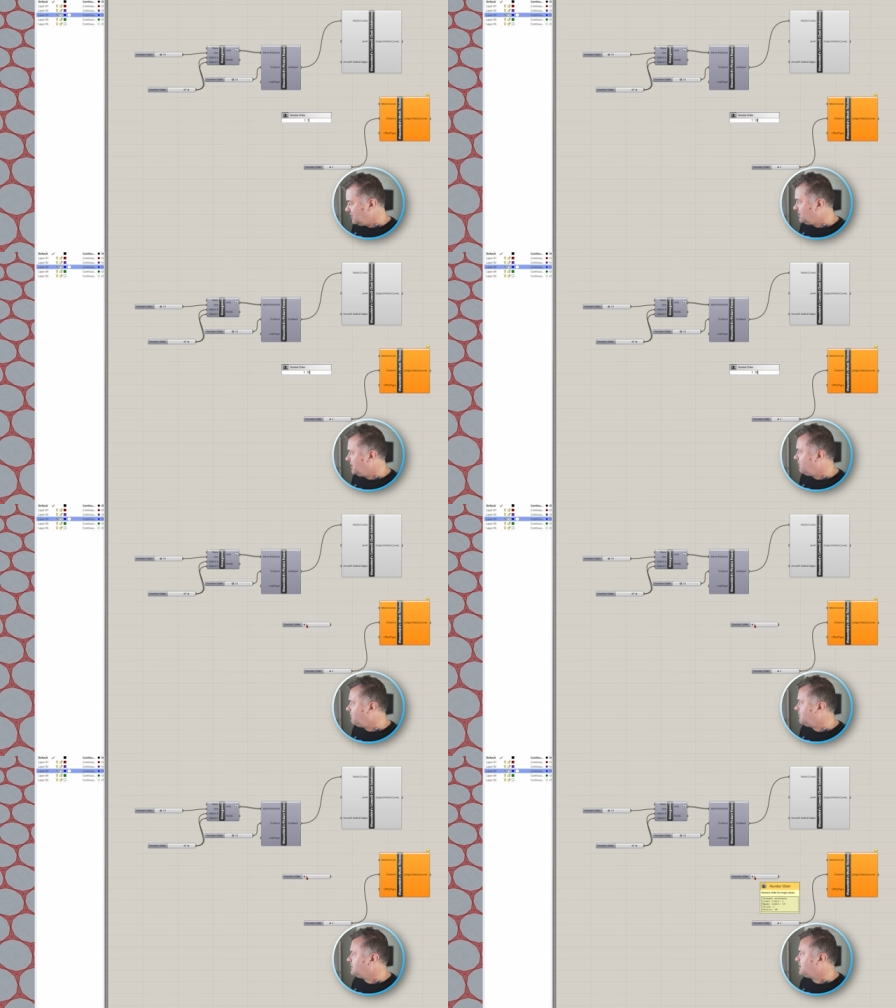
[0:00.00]
10
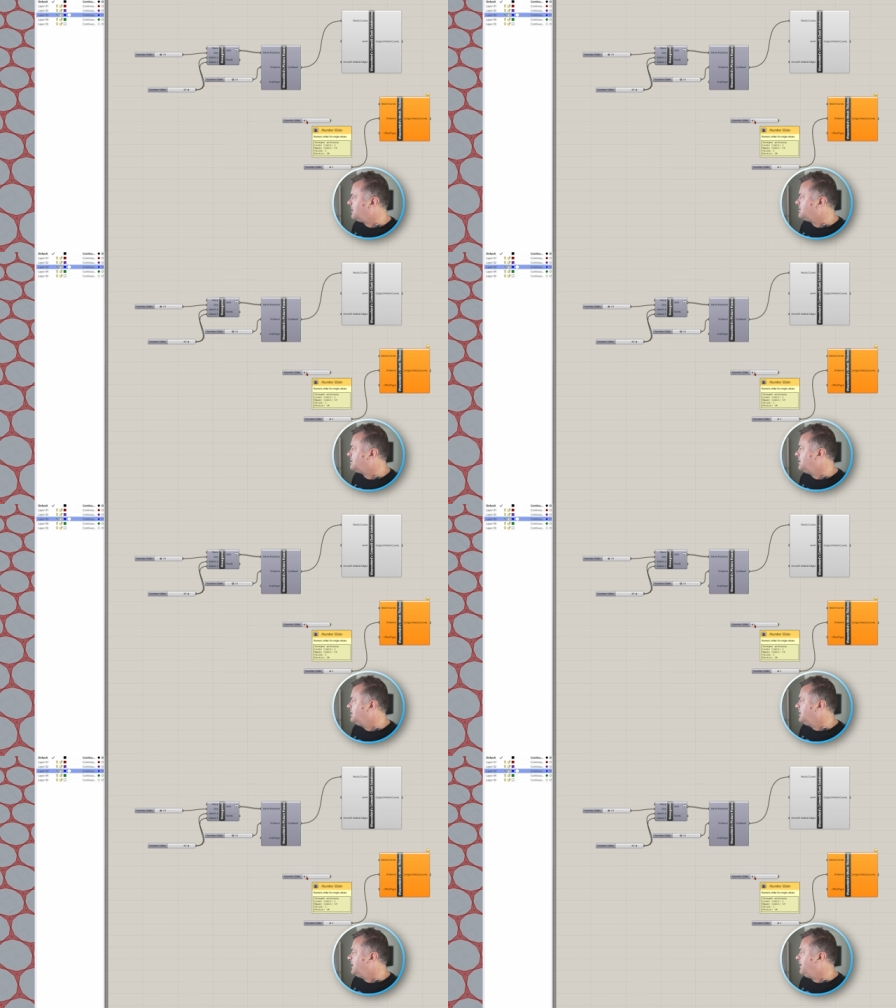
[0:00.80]
for this case,
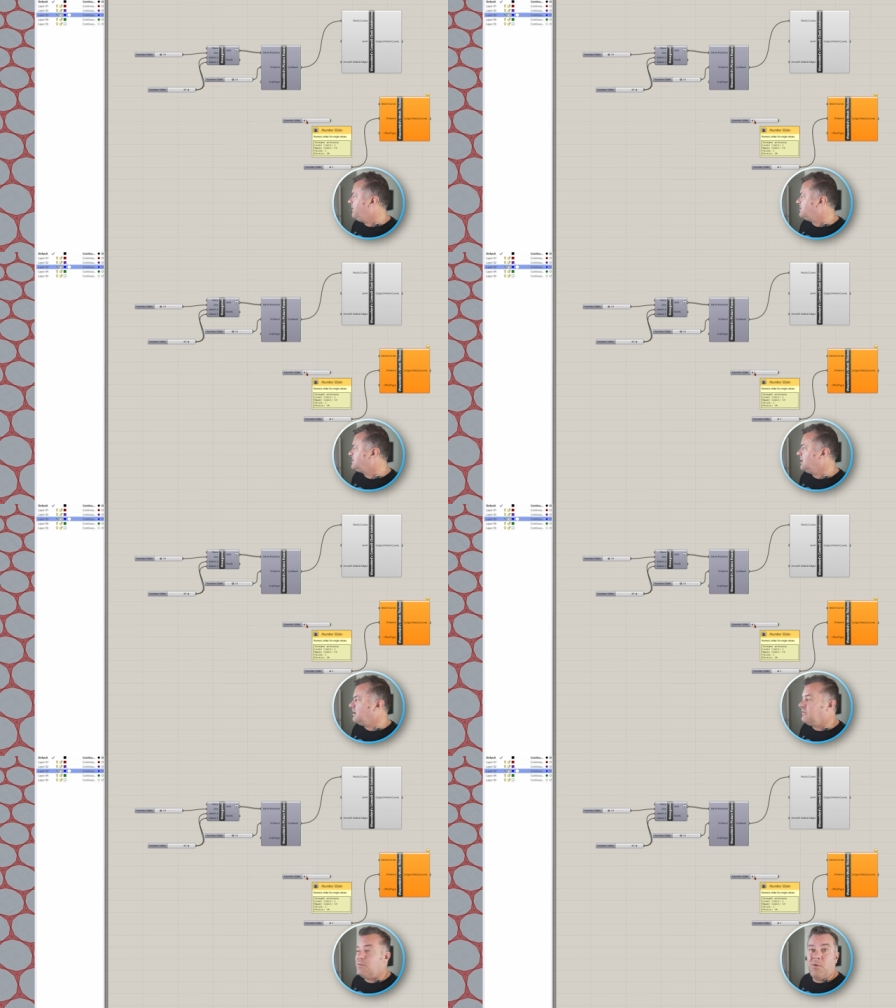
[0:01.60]
now I have a
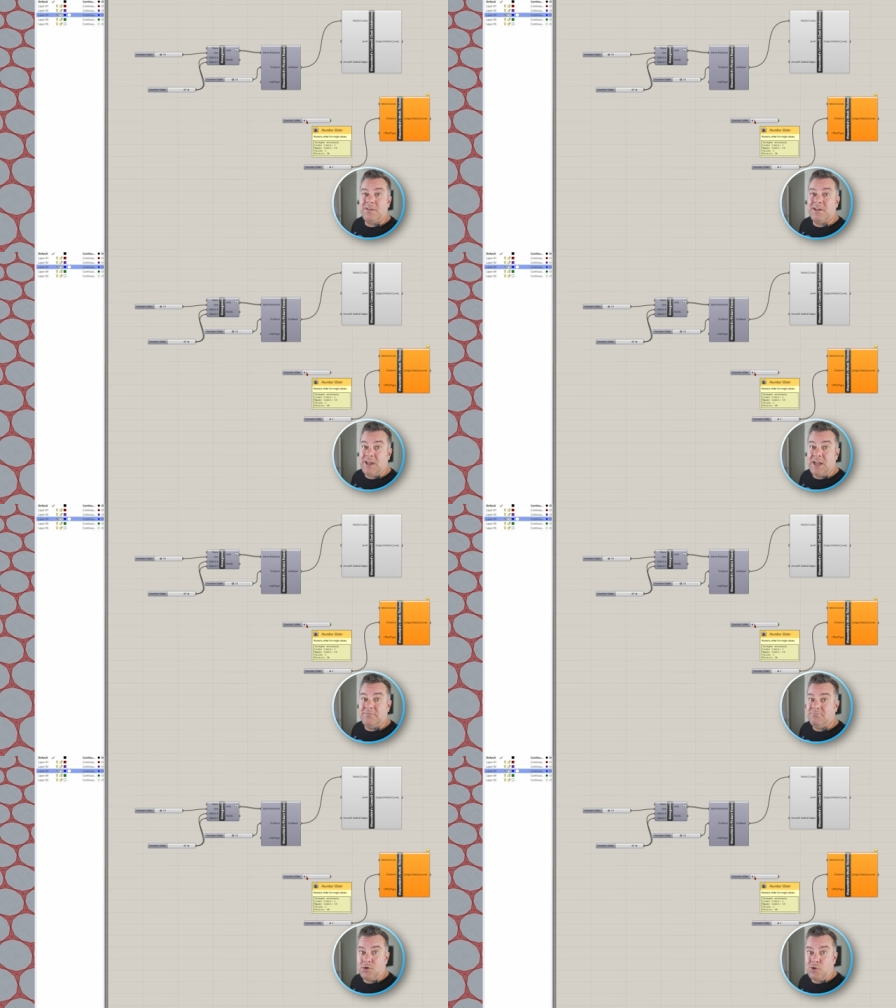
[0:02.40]
slider from one to 10.
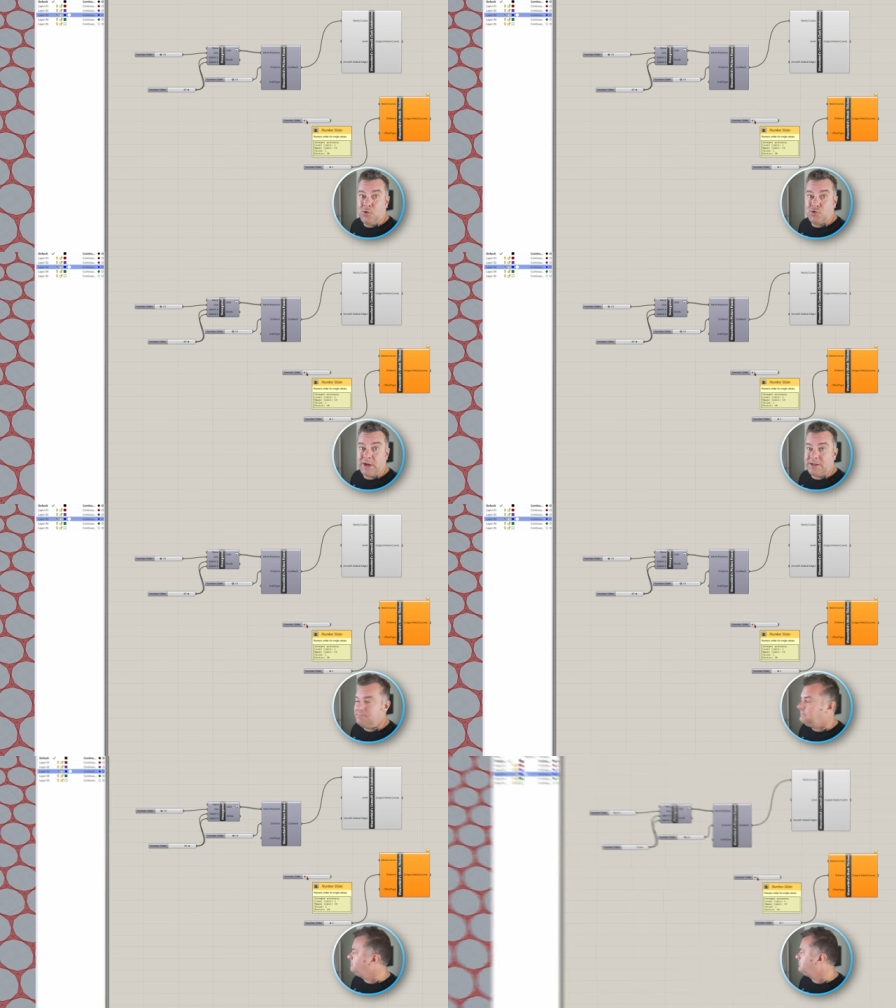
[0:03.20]
Cool trick.
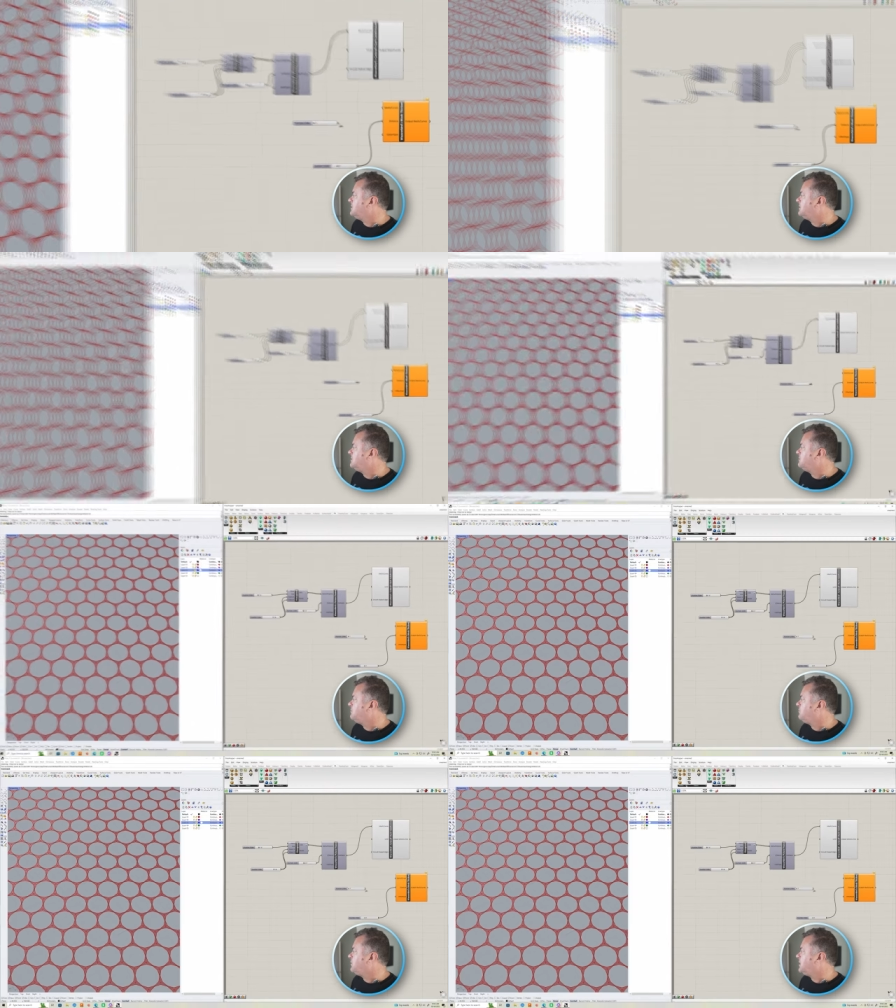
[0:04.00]
So let's
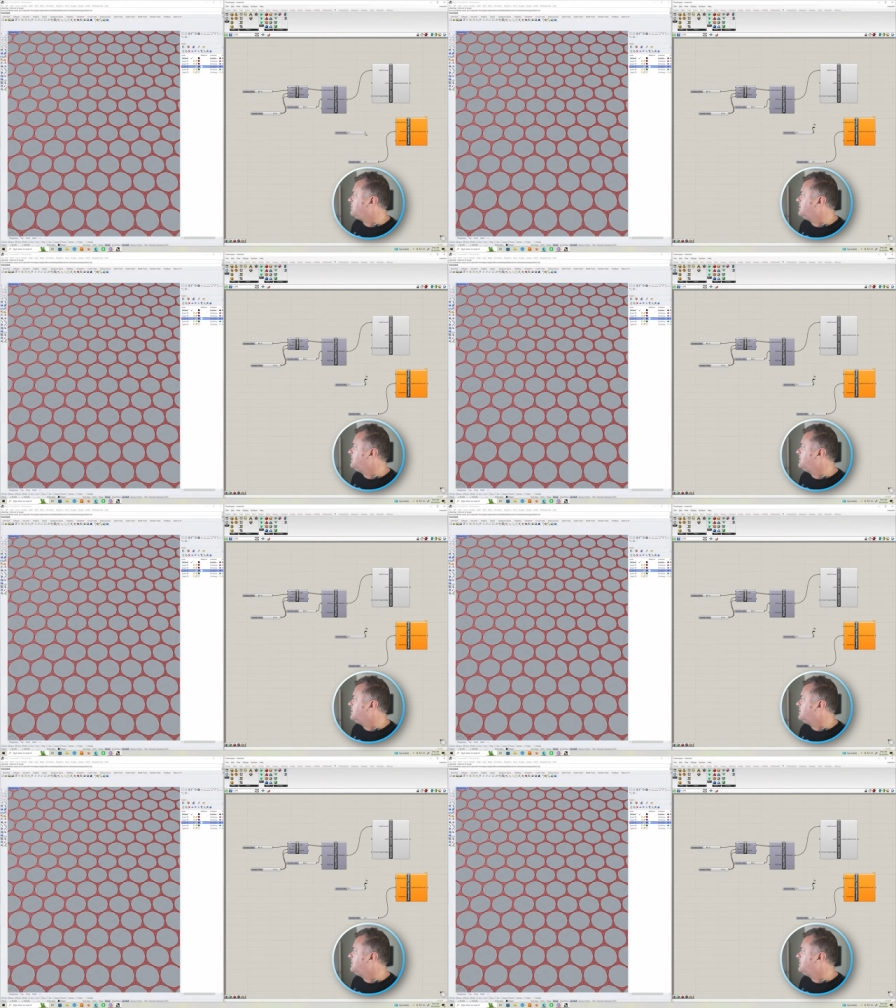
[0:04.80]
pop